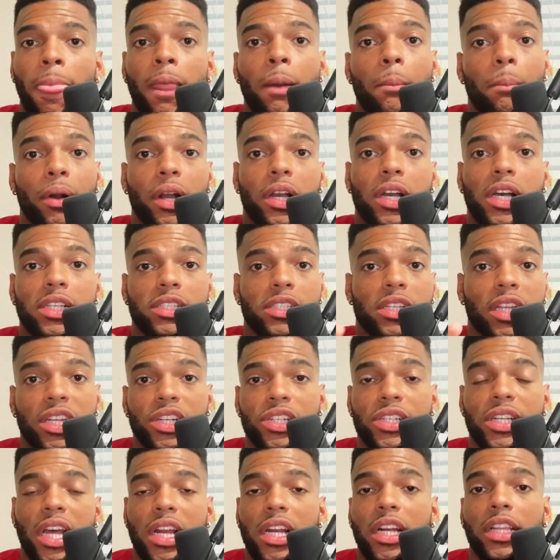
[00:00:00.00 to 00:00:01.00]
because later
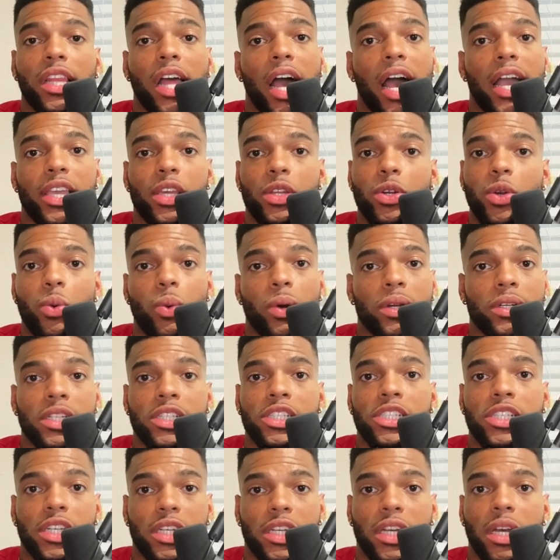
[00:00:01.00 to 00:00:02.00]
down the line, you don't want this
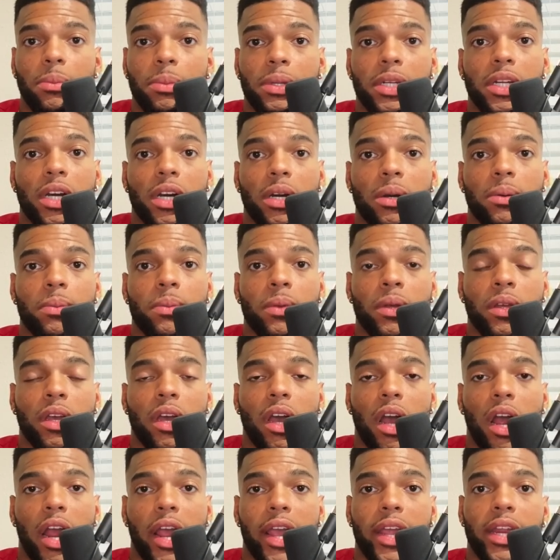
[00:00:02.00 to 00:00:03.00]
shit coming up.
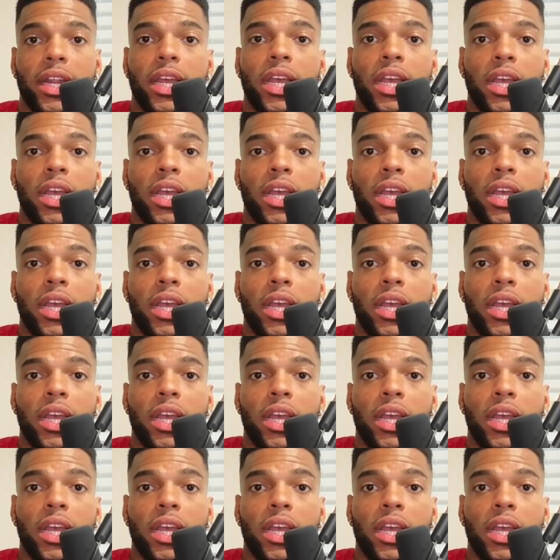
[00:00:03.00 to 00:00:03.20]
All right.